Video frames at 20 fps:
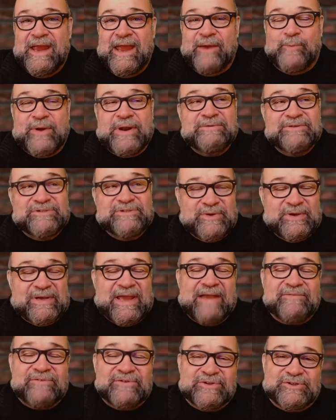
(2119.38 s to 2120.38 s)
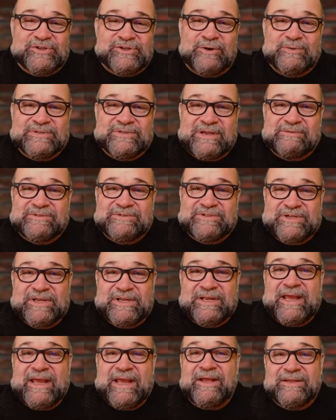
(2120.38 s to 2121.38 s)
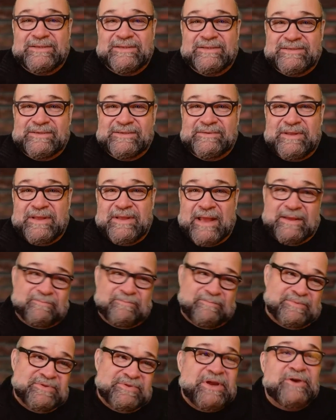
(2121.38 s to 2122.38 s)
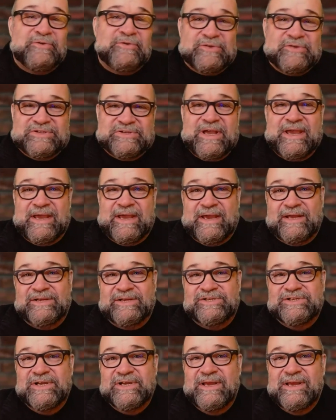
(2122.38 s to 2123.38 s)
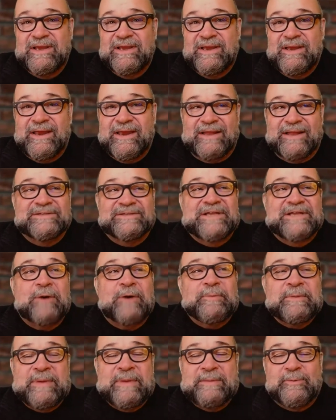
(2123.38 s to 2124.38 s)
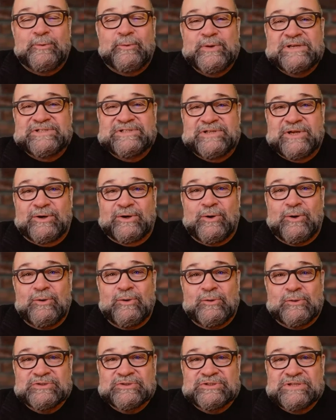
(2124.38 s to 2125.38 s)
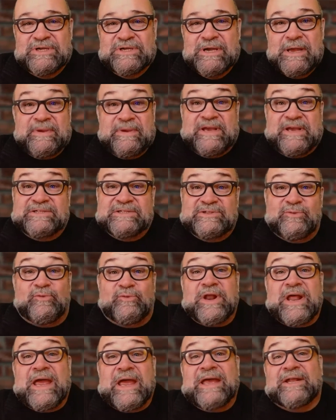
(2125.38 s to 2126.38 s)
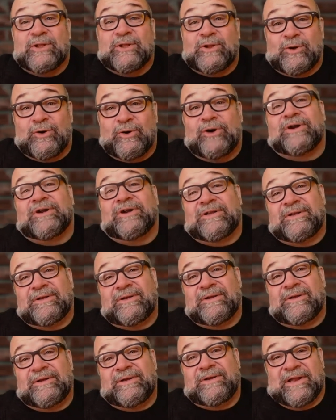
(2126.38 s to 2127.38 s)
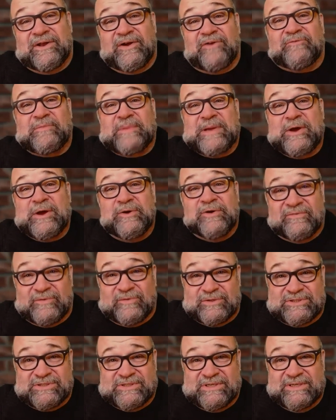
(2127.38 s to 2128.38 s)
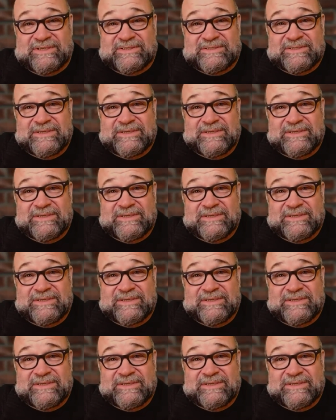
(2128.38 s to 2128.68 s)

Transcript: And what I was doing after the show was I was sitting out near the stage and I was helping people reach their goals because of what I had learned getting over my own adversities.